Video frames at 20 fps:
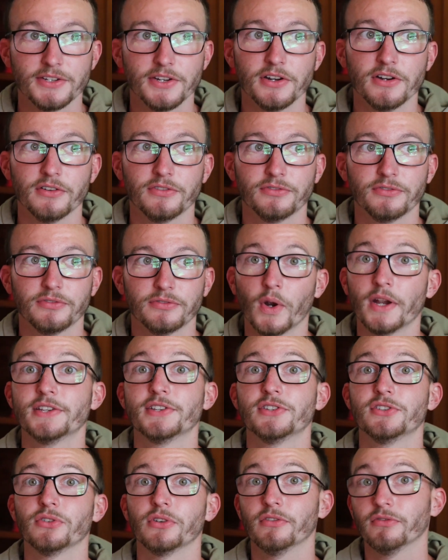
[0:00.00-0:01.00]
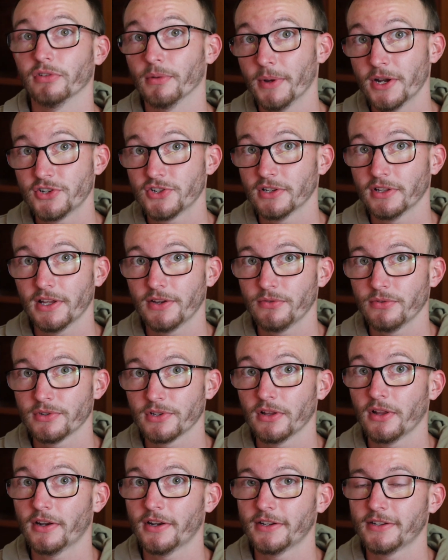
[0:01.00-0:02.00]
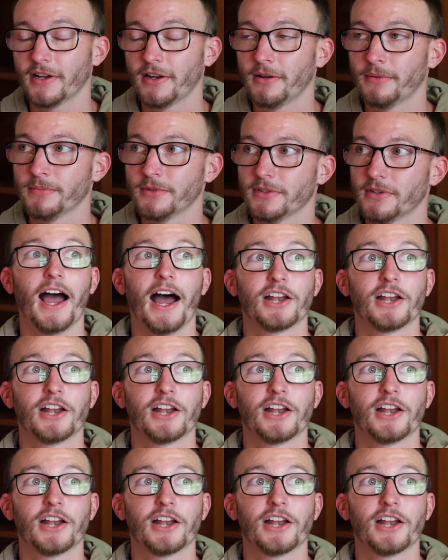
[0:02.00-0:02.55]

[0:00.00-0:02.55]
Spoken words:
stuff raises your inflammation levels a lot of times.